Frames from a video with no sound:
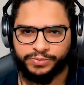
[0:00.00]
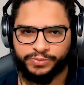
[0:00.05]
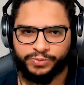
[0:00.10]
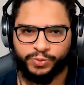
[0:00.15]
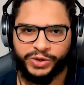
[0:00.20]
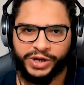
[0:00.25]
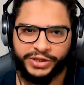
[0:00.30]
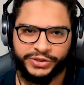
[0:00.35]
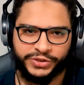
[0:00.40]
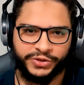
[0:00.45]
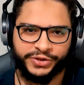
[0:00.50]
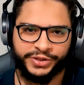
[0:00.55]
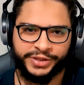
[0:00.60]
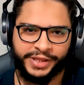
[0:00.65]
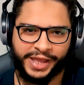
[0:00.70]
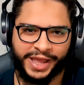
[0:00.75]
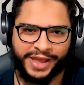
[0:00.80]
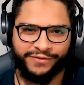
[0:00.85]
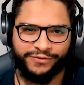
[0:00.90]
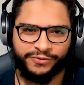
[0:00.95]
when I started,
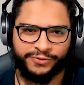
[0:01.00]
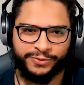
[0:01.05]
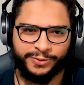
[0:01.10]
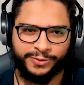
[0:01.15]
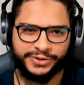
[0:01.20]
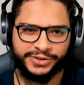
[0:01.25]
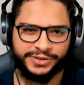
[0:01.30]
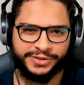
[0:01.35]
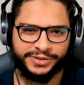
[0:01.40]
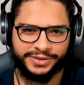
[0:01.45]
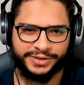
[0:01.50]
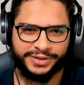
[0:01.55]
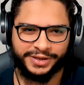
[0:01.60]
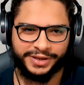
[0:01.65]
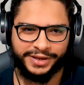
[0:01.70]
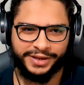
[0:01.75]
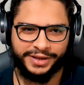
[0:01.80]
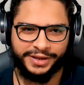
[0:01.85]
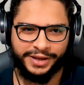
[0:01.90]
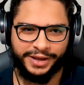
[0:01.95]
I have of course
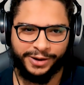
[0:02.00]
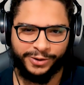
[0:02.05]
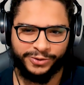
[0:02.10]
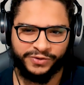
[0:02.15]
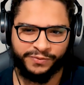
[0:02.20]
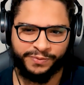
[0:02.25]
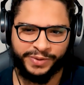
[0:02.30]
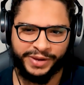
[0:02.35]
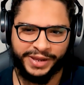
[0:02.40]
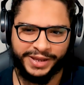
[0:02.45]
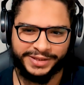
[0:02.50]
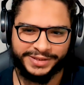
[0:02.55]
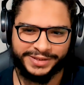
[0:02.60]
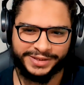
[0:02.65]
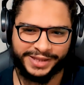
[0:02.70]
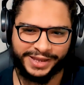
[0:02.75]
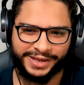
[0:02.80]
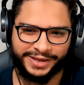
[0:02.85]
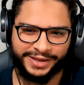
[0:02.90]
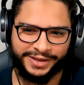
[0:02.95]
a lot of plans
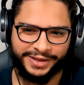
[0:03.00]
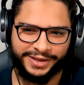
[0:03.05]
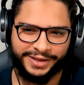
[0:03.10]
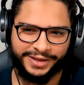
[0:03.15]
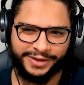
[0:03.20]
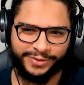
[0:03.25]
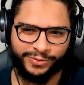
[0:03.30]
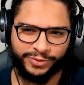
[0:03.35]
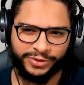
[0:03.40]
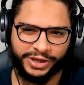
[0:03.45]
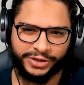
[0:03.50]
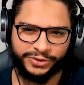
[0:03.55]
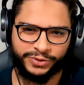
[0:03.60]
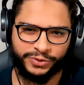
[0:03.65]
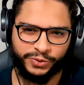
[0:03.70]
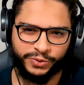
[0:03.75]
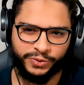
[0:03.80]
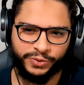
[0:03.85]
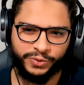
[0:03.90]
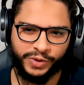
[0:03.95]
that I would like to
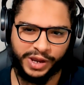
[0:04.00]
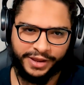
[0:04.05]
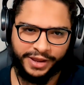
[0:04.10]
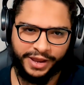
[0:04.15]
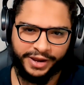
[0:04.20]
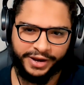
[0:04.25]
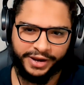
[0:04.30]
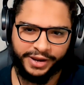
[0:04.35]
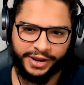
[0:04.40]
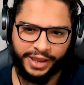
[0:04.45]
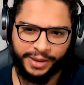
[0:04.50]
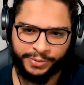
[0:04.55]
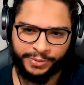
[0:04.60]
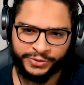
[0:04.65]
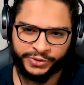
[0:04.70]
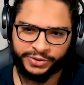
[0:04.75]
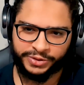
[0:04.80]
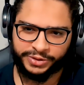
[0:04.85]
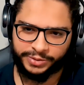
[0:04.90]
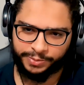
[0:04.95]
do an
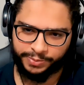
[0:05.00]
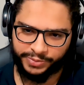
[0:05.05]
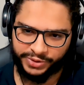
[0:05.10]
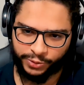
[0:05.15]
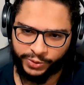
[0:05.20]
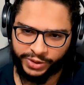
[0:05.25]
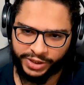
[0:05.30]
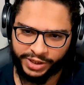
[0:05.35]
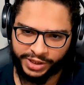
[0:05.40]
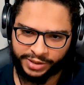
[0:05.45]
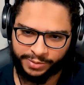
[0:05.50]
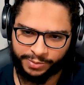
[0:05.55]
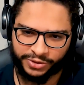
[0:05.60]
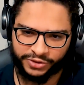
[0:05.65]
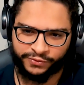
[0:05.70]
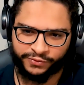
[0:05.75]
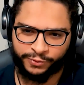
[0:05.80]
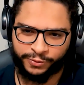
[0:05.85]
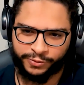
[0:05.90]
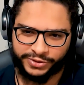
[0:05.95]
episode per week. But
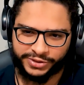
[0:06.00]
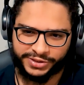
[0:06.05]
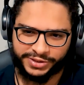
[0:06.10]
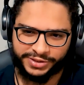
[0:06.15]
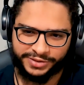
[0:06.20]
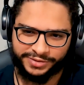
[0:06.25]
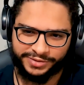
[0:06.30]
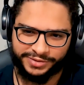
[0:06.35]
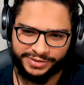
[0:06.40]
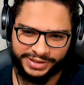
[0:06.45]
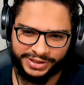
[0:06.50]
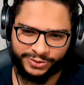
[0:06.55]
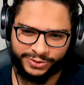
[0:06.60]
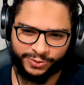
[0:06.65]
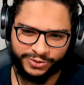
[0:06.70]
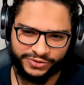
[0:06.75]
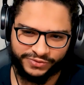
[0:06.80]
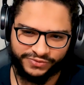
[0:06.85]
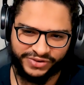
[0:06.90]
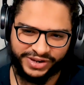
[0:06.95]
of course, this
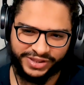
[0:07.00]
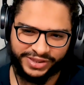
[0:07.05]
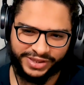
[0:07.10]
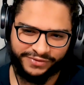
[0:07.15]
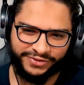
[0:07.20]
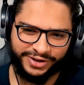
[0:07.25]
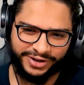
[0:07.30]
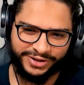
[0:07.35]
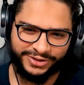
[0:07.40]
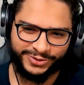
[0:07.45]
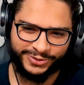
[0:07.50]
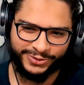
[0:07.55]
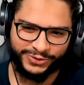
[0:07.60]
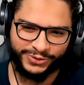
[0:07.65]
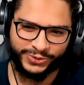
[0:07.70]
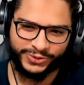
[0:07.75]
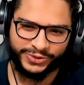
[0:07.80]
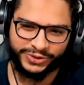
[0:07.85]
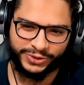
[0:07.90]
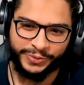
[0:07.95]
was very difficult
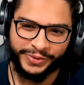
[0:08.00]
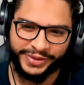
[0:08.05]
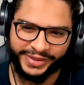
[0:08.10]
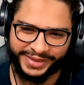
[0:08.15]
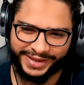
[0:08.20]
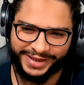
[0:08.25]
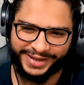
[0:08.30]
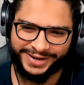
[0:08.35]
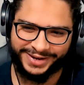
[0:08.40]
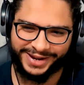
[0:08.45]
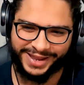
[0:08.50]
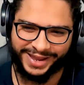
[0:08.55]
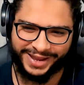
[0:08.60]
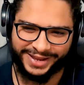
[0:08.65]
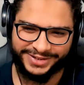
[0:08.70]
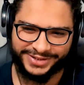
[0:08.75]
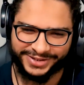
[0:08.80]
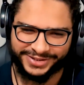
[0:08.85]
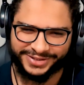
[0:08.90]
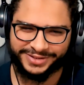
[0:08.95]
to maintain. I
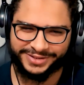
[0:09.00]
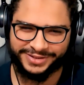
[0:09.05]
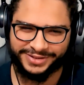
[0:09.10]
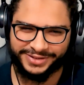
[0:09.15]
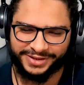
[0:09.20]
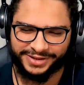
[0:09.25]
just